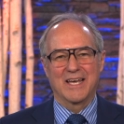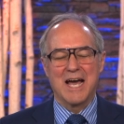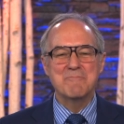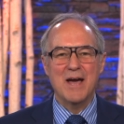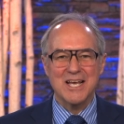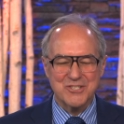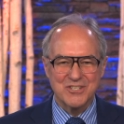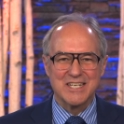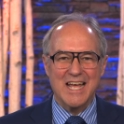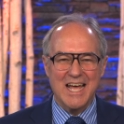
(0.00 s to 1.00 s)
I'm Pastor
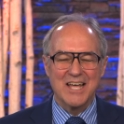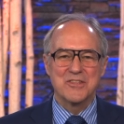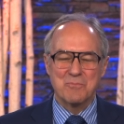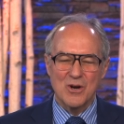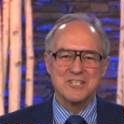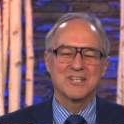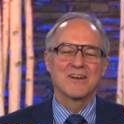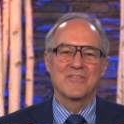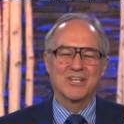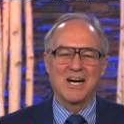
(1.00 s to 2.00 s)
Dan, the president
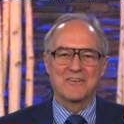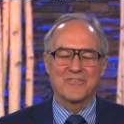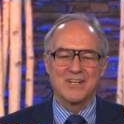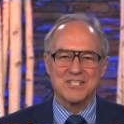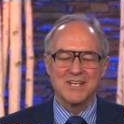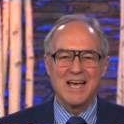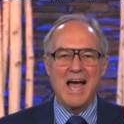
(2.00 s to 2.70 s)
of the conference.